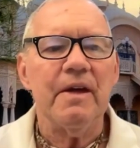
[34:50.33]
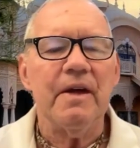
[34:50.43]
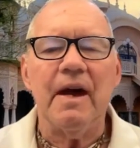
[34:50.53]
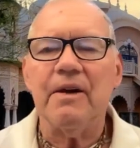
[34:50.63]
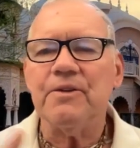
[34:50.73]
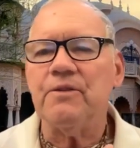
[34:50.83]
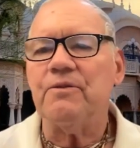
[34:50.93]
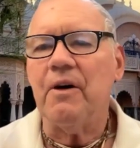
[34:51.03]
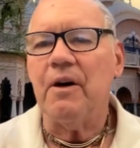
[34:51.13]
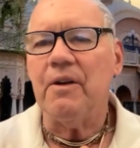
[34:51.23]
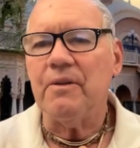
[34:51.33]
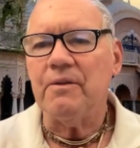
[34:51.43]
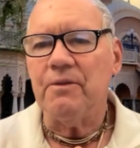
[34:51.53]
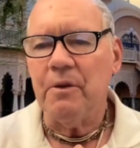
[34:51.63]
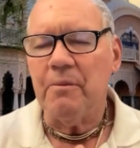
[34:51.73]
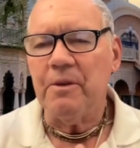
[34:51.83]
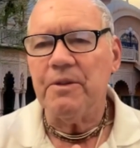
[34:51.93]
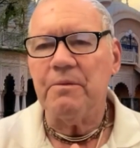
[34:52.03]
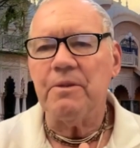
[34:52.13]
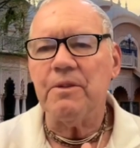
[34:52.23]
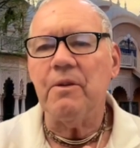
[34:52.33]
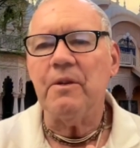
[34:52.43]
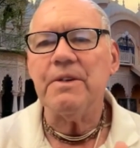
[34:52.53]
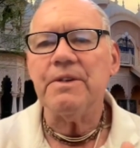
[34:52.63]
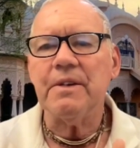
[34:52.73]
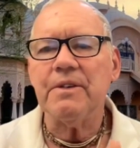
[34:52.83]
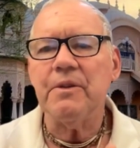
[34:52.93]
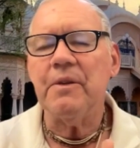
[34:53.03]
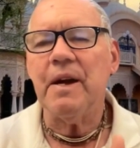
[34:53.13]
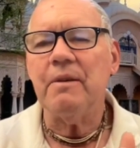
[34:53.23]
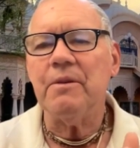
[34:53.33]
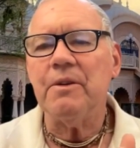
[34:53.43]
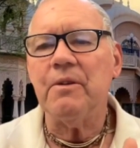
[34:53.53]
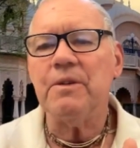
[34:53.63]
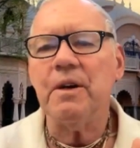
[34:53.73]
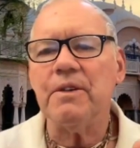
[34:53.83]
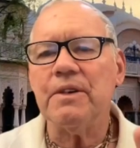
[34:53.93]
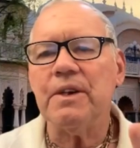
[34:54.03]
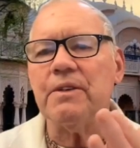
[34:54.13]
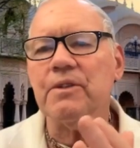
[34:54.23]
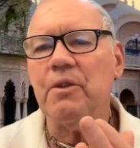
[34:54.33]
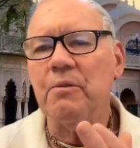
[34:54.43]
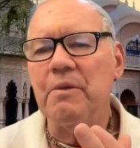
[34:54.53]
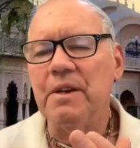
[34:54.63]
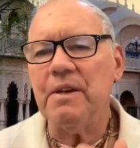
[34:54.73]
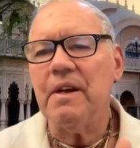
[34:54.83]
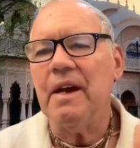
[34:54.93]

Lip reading: has to follow four principles: no illicit sex, no gambling, no intoxication, no meeting,